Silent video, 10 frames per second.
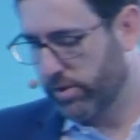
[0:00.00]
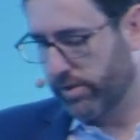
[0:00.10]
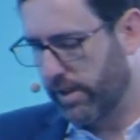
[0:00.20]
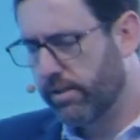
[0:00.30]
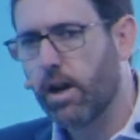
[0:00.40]

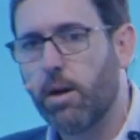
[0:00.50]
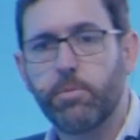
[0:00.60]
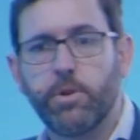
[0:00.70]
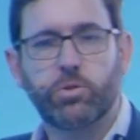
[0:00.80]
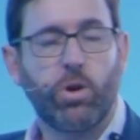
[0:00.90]
and
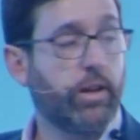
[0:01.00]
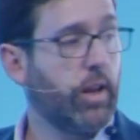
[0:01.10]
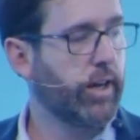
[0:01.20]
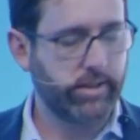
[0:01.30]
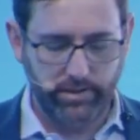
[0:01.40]
it's quite
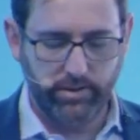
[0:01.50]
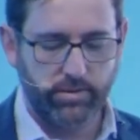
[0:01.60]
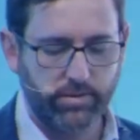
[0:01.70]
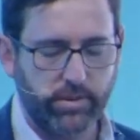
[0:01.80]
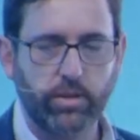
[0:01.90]
likely
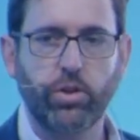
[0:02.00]
they'll go